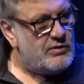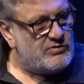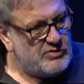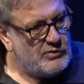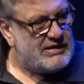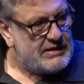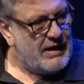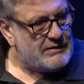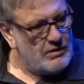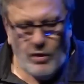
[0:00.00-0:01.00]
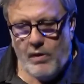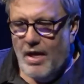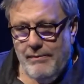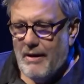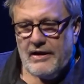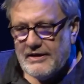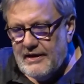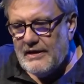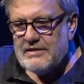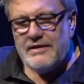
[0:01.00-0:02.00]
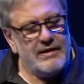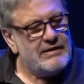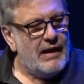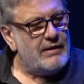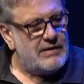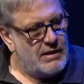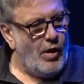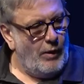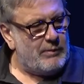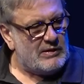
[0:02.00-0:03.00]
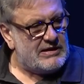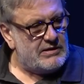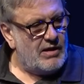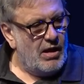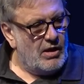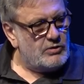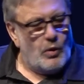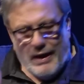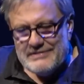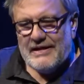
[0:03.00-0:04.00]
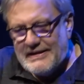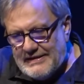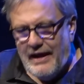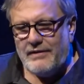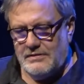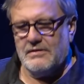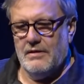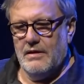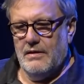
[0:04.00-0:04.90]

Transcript: You choose that. No, Marx says the exactly opposite. To understand